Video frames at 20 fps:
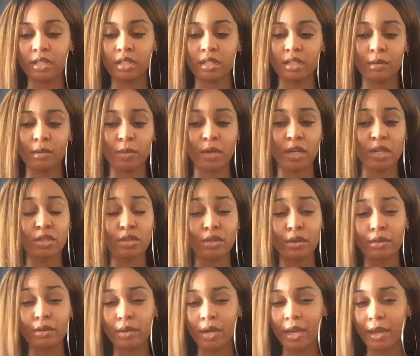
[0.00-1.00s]
to someone
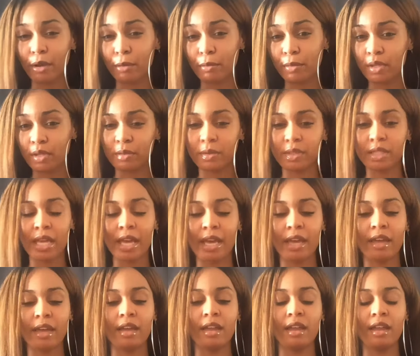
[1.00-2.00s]
external to help you with
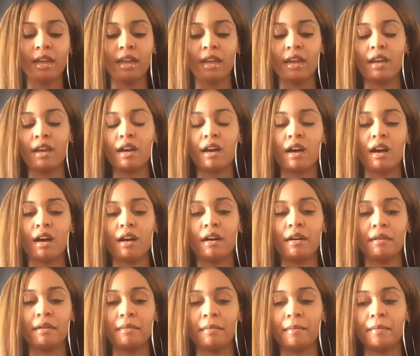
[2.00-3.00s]
that.
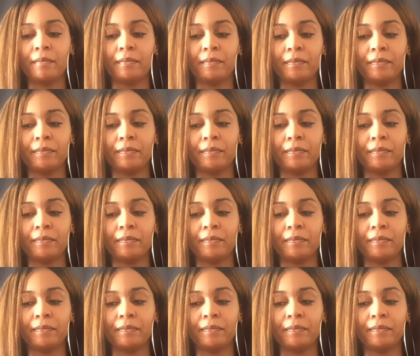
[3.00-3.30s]
Um,